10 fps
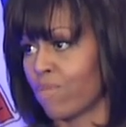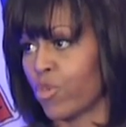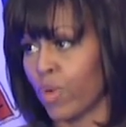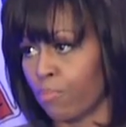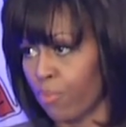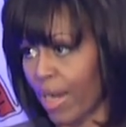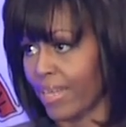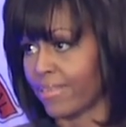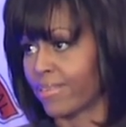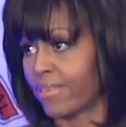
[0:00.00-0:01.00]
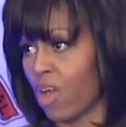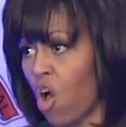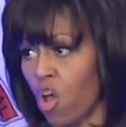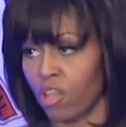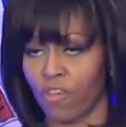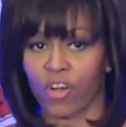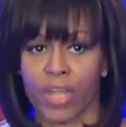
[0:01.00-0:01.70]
to embrace all of our